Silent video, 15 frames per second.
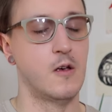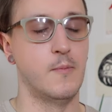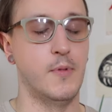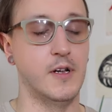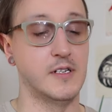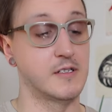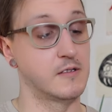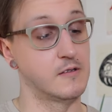
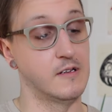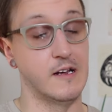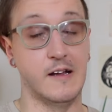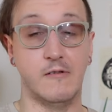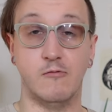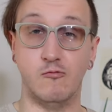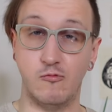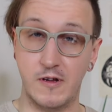But
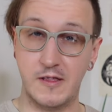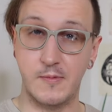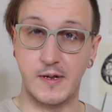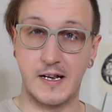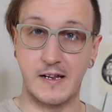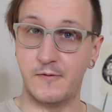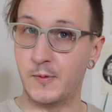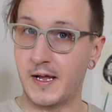
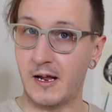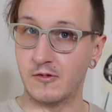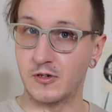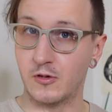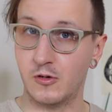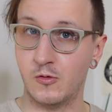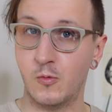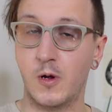rhythmically, if we count it
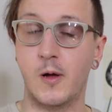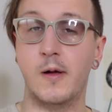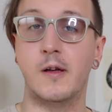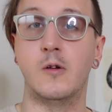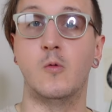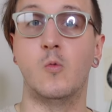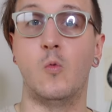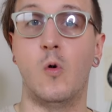all, we're
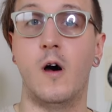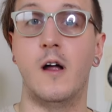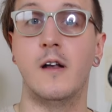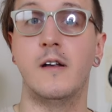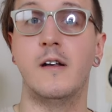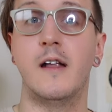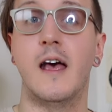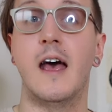going
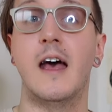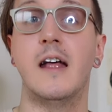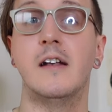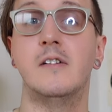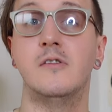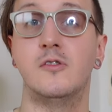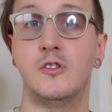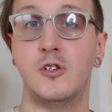one
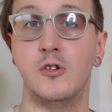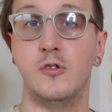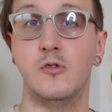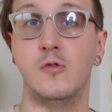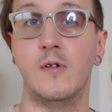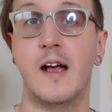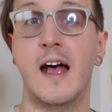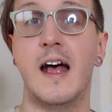and
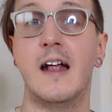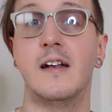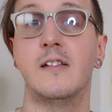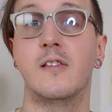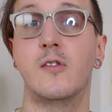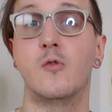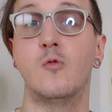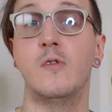two
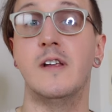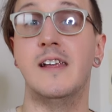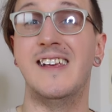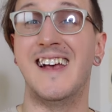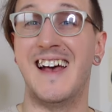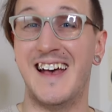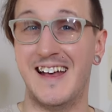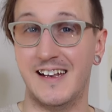and
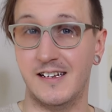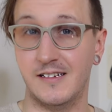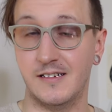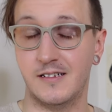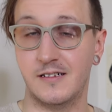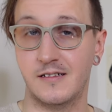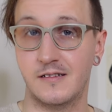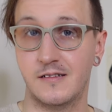three and.